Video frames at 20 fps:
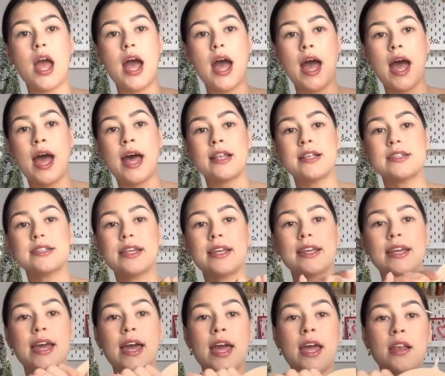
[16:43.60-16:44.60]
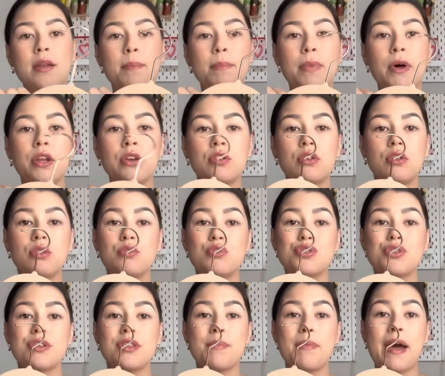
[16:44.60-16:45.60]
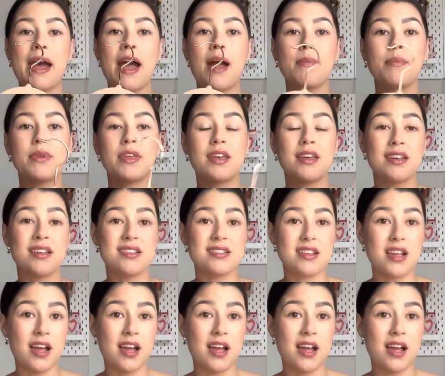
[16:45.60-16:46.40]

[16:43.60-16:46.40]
And again, button closure at the back because